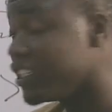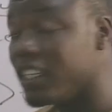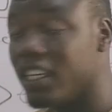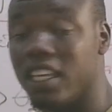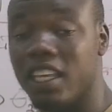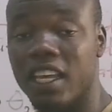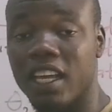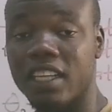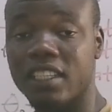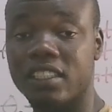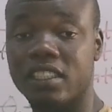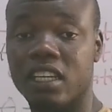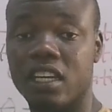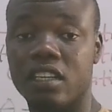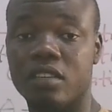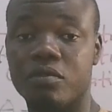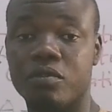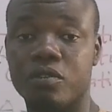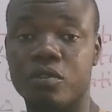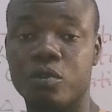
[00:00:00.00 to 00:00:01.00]
T here
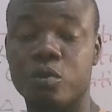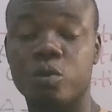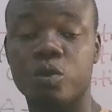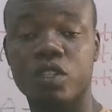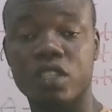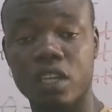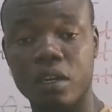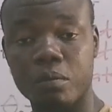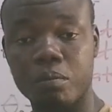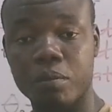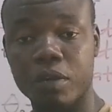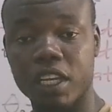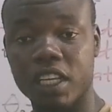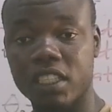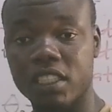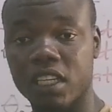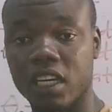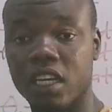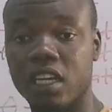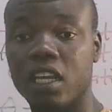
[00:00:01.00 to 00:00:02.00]
stands for
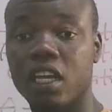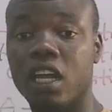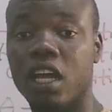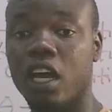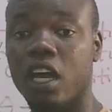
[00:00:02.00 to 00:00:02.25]
temperature.